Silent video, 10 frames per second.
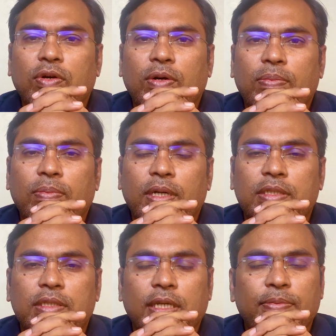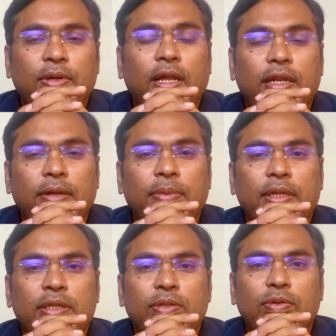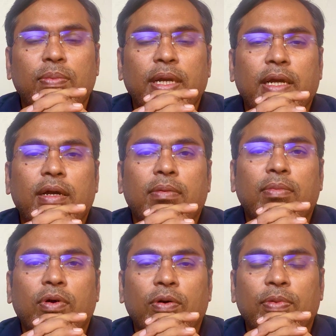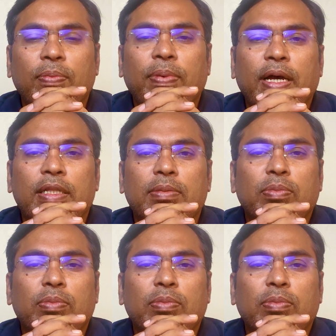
of Master Samuel Hahnemann to make a homeopath